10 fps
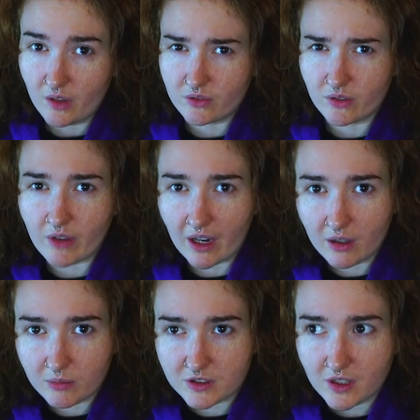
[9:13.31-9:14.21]
have
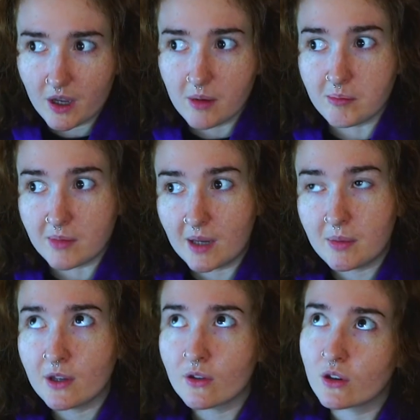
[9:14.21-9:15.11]
developed,
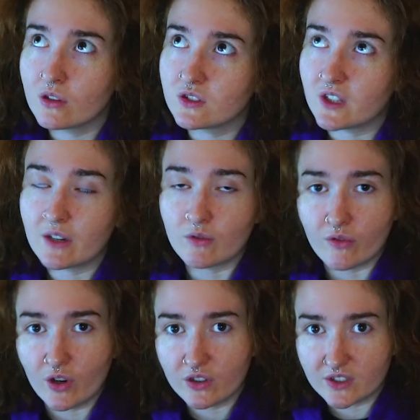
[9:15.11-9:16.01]
maybe you could say
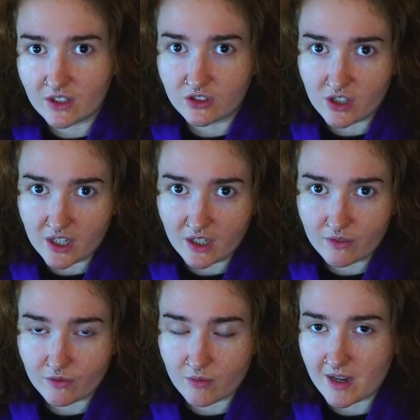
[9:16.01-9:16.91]
reverse
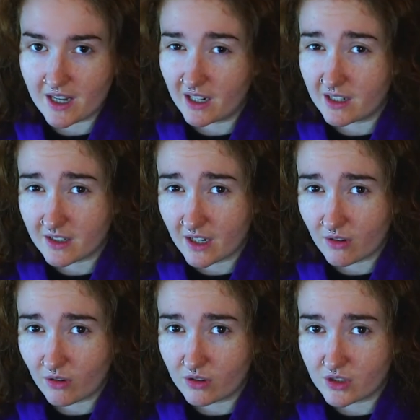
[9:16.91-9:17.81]
engineered from alien
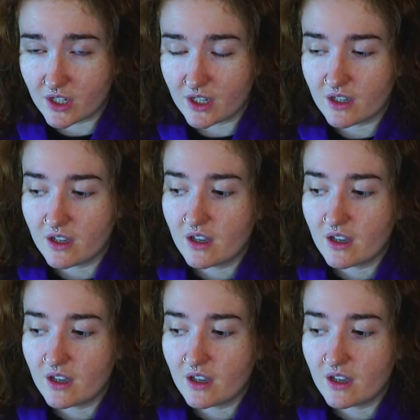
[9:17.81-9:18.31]
technology,